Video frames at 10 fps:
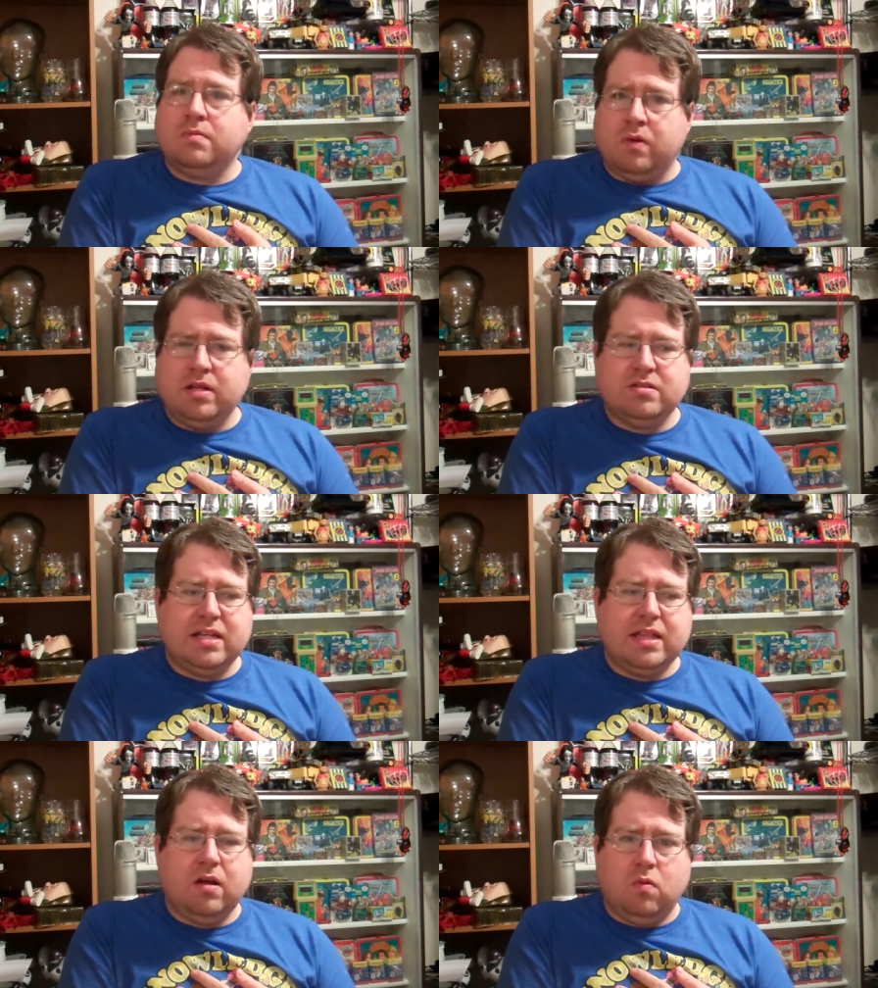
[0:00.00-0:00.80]
when you
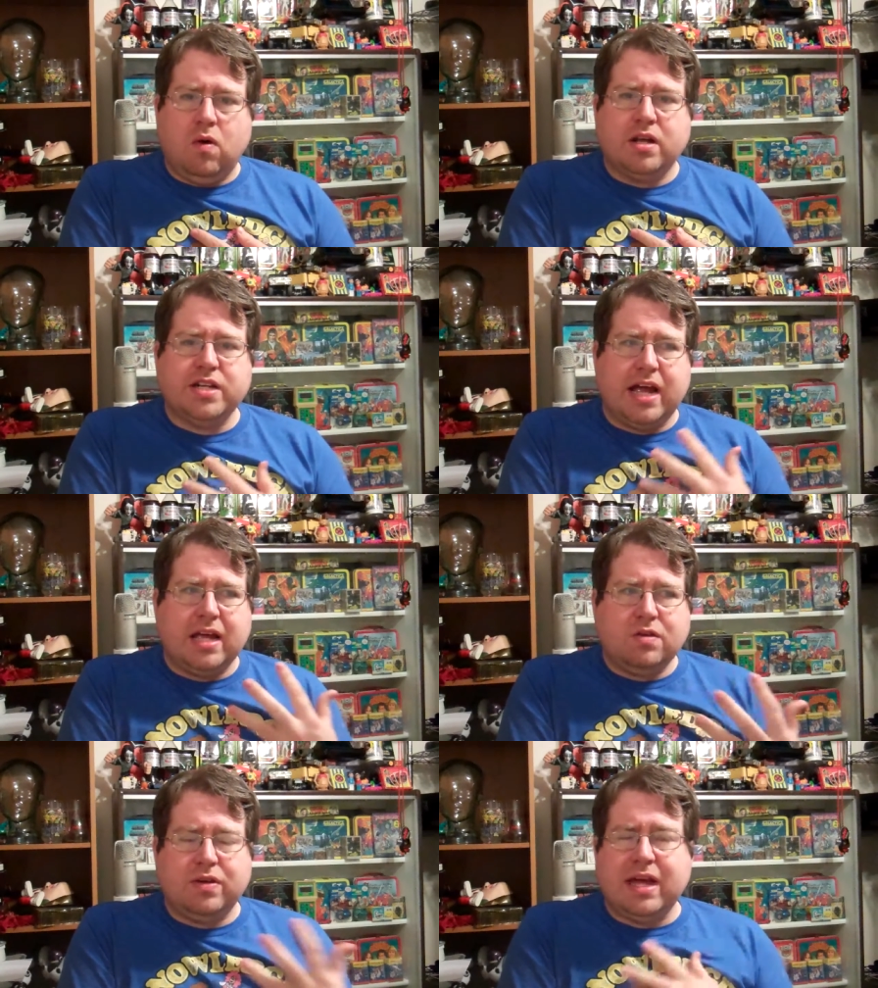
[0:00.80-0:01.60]
sit there and watch it,
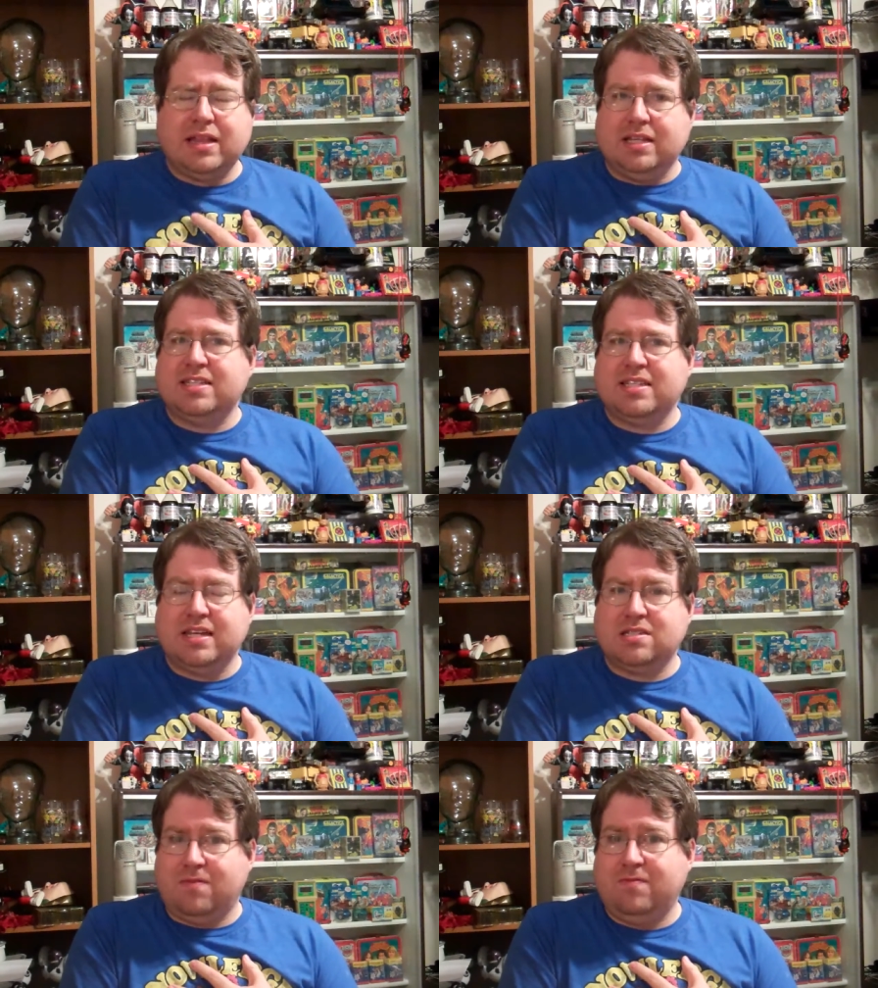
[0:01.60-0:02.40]
you get the
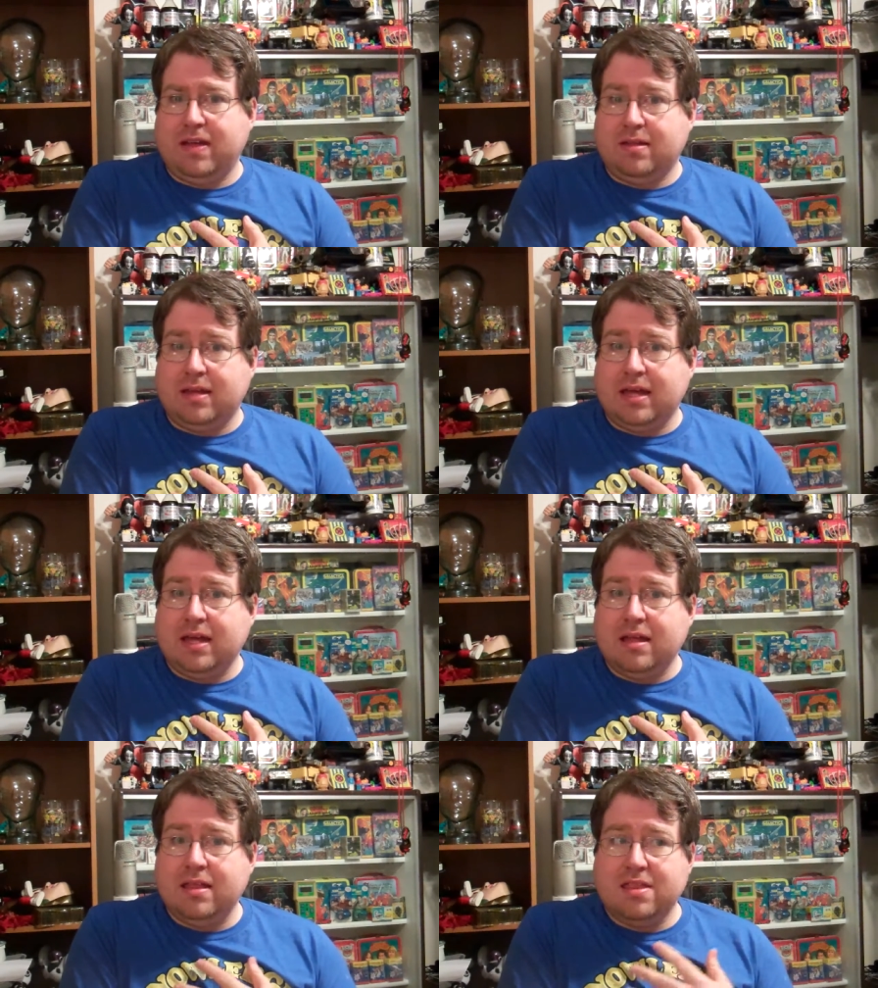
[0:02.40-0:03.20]
sense of
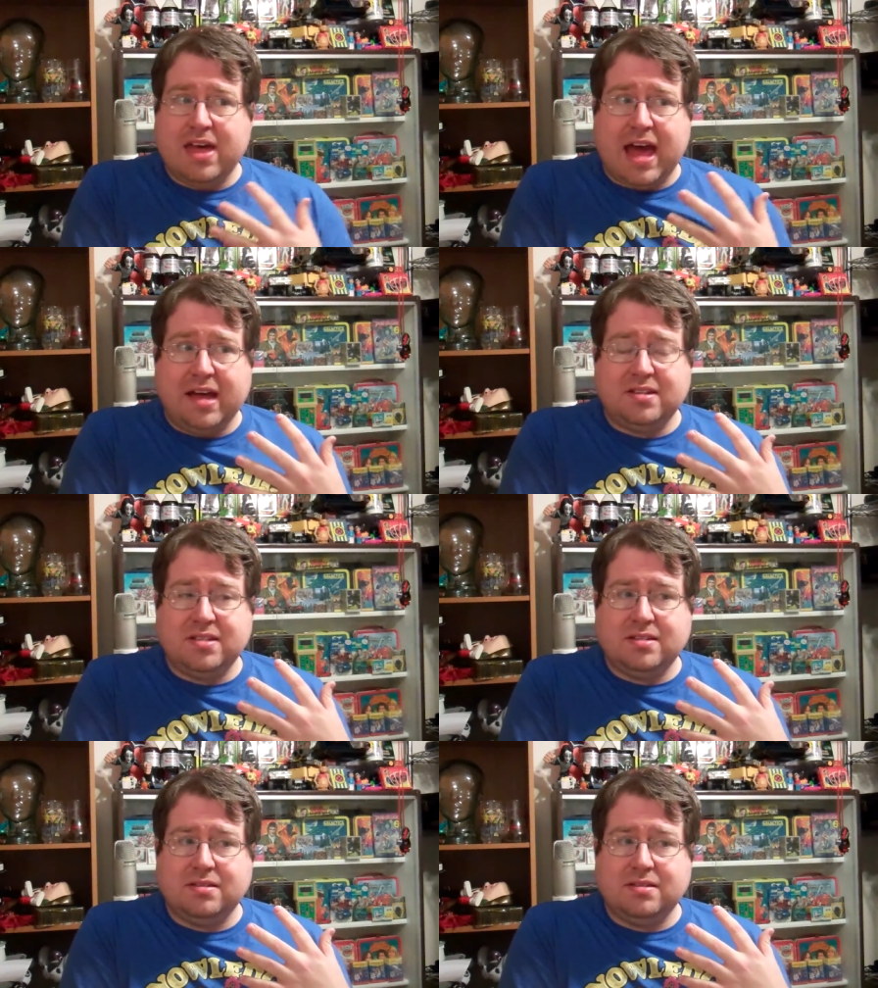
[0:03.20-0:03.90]
feeling that